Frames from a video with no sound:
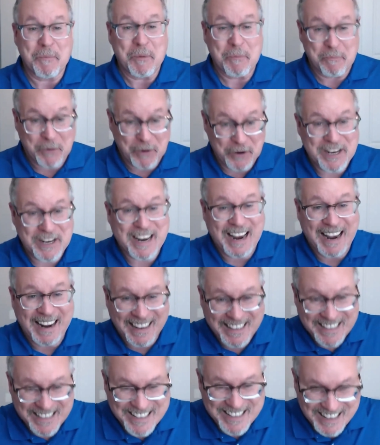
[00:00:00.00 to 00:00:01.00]
putting
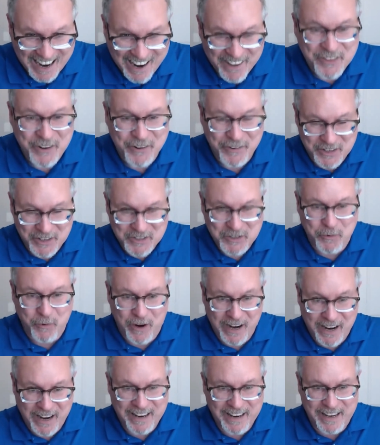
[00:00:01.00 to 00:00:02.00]
KaiNexus out there this
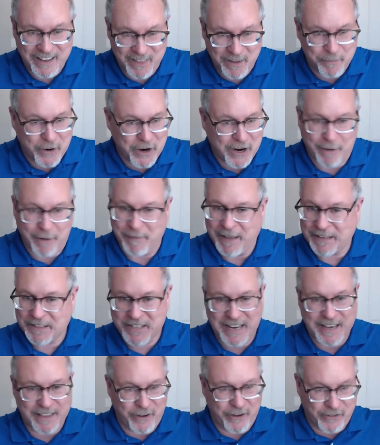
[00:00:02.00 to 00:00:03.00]
way in the book. I'm not
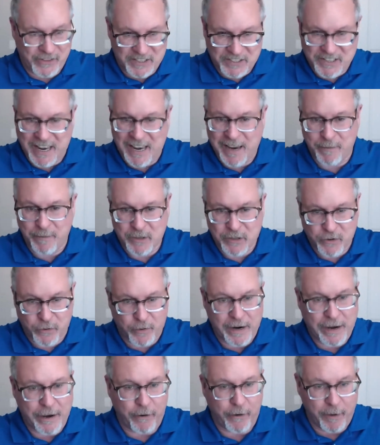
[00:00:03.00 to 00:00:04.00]
saying they're the same as
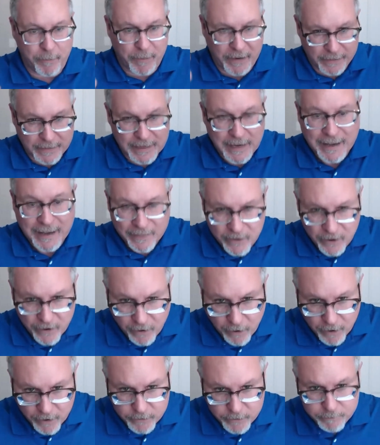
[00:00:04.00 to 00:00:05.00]
Toyota, but
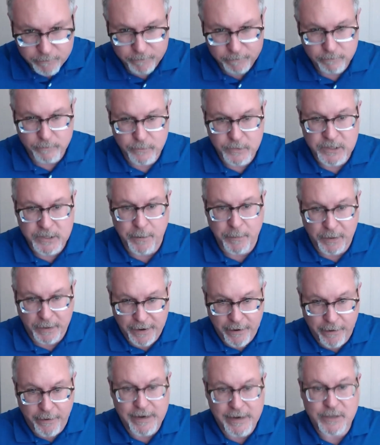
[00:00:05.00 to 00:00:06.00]
there are
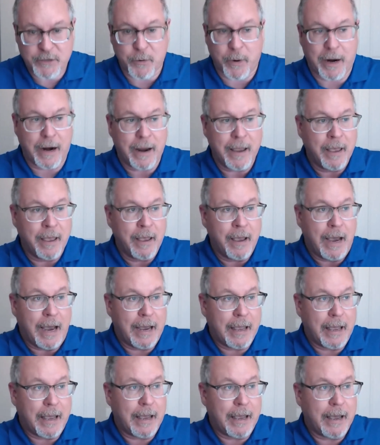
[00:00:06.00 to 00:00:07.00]
similarities where
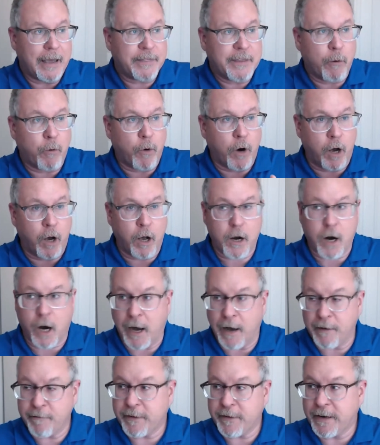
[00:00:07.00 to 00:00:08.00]
I think we're all
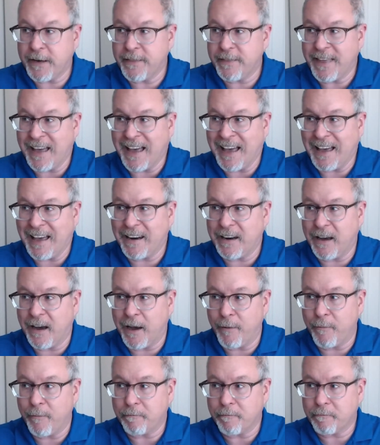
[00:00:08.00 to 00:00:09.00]
confident that
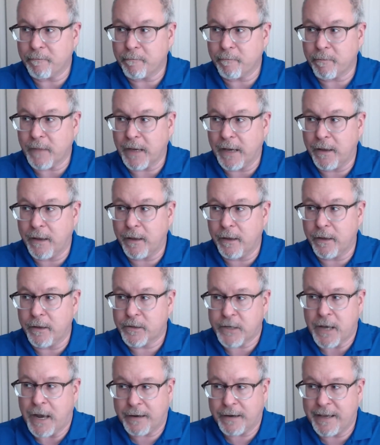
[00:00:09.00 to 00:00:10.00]

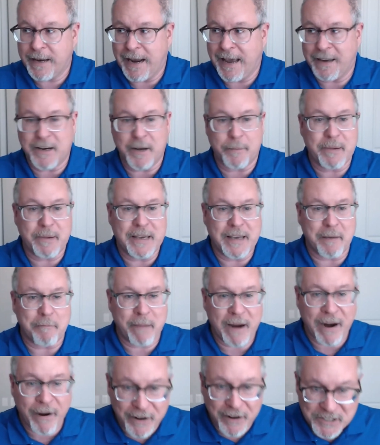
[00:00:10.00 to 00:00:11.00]
it's not going to end up being
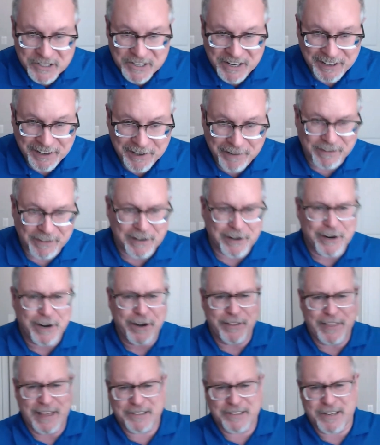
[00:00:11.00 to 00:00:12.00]
embarrassing of like,
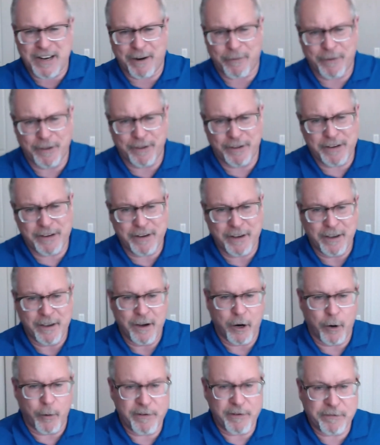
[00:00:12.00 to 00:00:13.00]
oh, that's not really
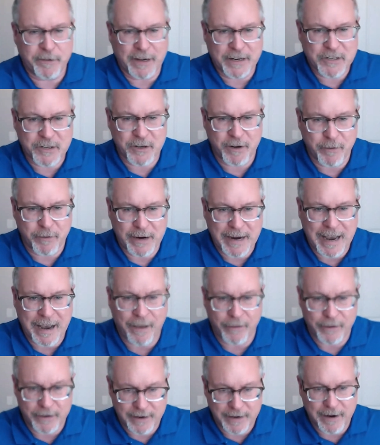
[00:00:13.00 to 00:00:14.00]
a reflection of
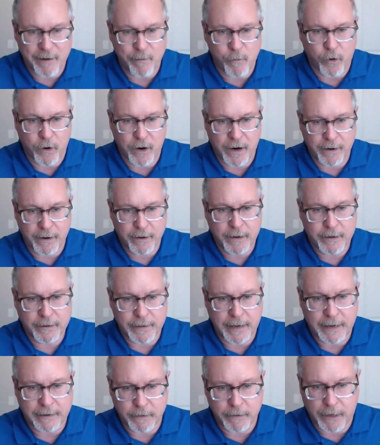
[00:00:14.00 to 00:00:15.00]
reality anymore.
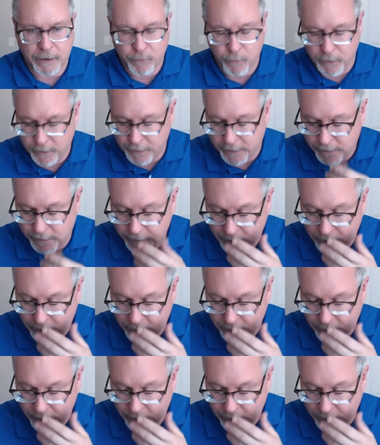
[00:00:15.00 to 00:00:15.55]
I really